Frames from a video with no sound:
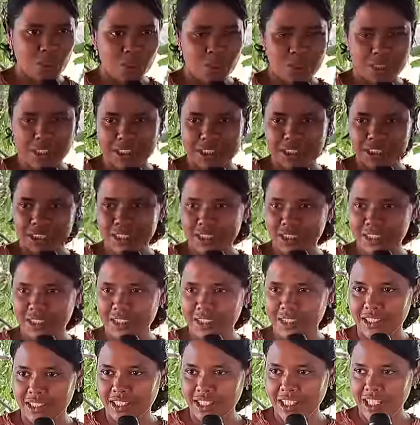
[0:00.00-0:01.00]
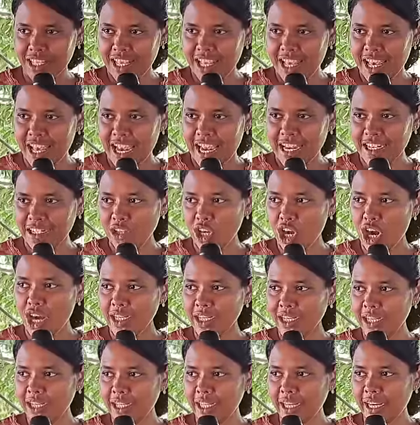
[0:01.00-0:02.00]
words. And
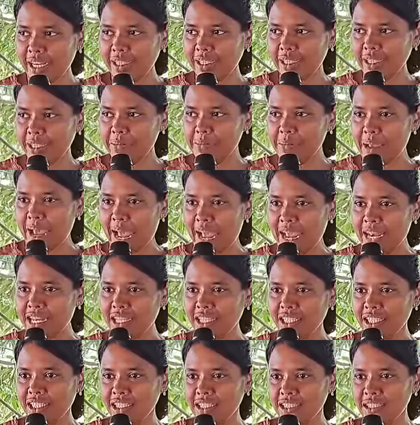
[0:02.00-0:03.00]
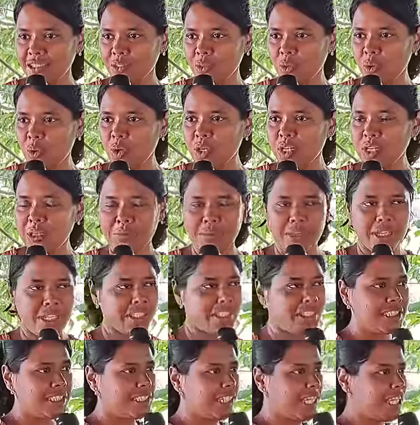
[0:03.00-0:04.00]
God created man in His own
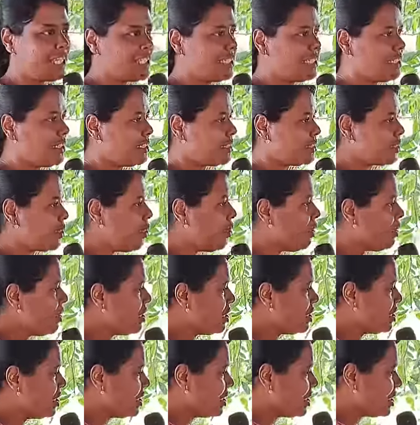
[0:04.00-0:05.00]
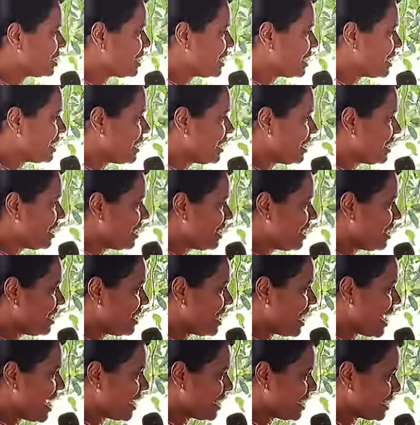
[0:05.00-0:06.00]
image and in His own
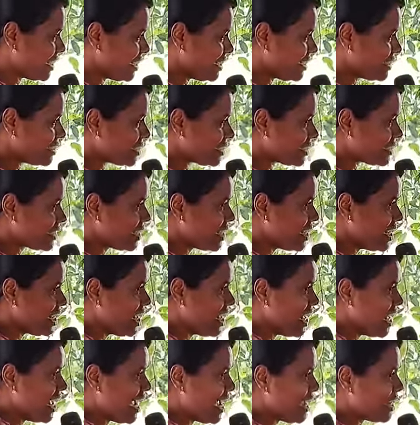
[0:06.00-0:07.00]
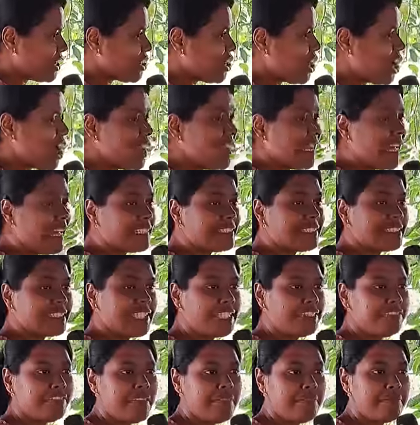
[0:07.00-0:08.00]
likeness. And God has
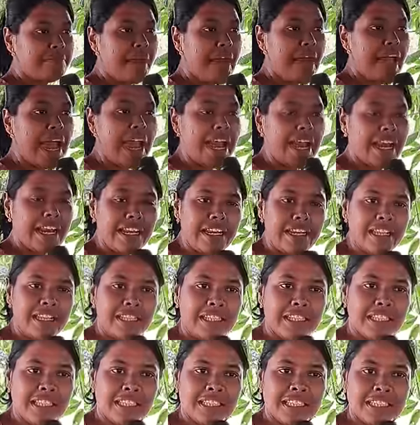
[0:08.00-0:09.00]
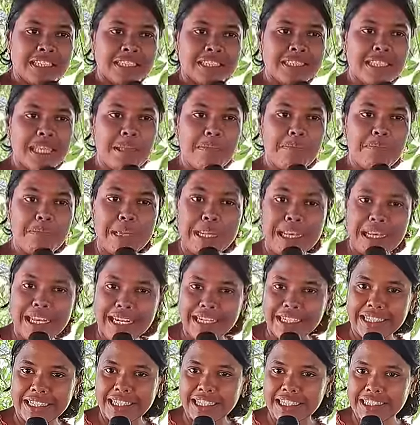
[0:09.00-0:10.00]
given man this
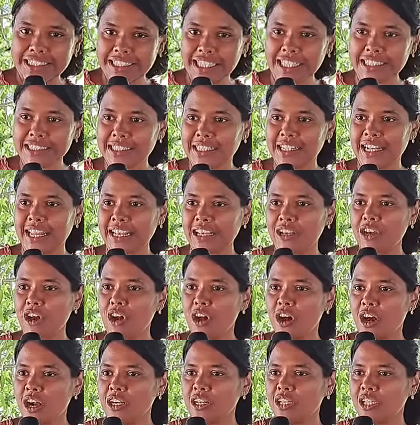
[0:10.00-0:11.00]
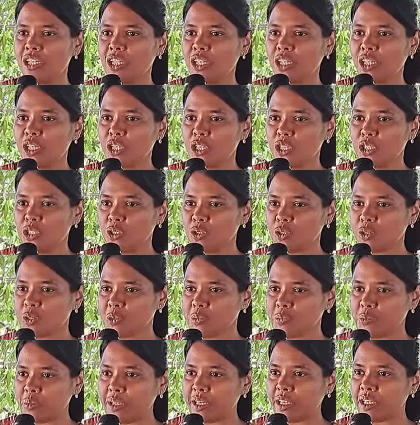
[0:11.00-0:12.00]
ability, just like God, to
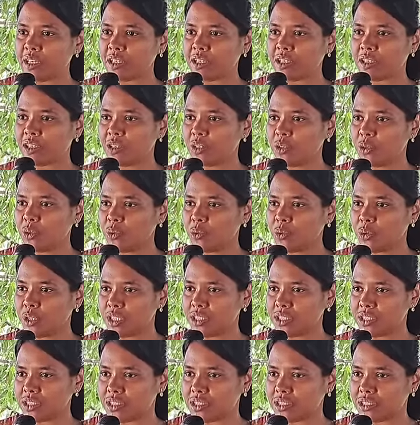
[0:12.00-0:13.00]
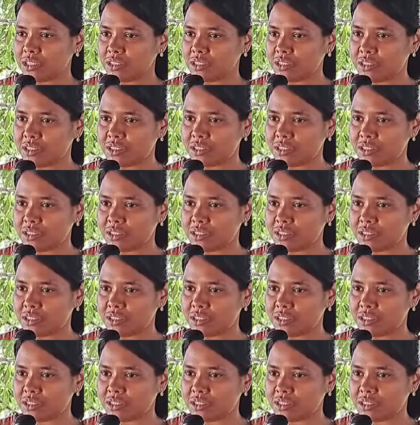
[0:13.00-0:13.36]
speak words.